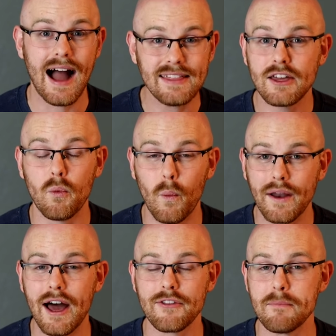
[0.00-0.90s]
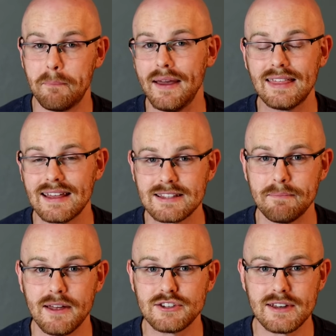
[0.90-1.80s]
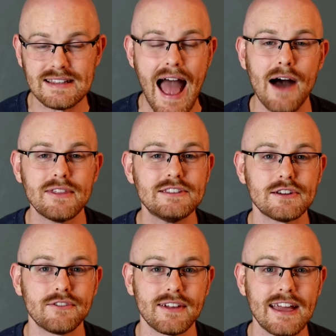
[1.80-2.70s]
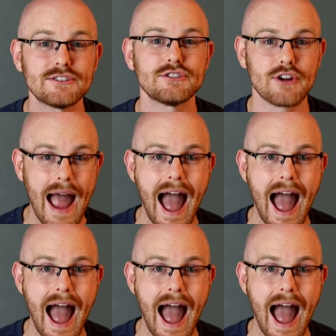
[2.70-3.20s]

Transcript: I think one other big thing to mention is how these certifications are